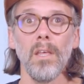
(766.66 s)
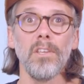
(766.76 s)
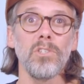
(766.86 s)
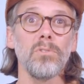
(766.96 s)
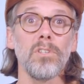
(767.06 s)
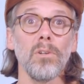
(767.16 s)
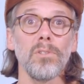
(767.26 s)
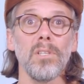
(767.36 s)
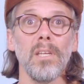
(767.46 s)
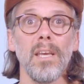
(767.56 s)
This
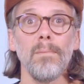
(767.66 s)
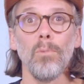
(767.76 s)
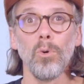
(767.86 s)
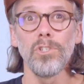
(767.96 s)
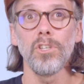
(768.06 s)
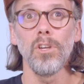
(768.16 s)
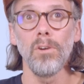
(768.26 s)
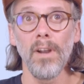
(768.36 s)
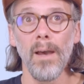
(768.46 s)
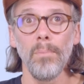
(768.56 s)
results in a more
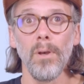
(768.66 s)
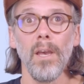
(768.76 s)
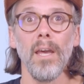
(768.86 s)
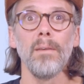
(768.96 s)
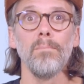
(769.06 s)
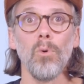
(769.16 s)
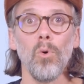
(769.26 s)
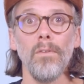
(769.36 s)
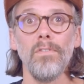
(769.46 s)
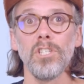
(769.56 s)
secure app and a
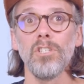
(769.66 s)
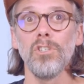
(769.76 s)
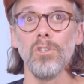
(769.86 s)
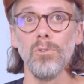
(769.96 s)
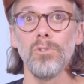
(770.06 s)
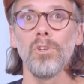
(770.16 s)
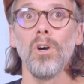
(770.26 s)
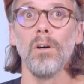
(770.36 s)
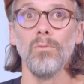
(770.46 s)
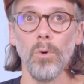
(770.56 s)
more efficient
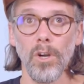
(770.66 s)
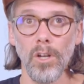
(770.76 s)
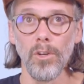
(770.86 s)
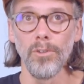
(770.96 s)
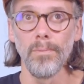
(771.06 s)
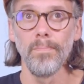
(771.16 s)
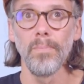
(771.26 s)
use of workload.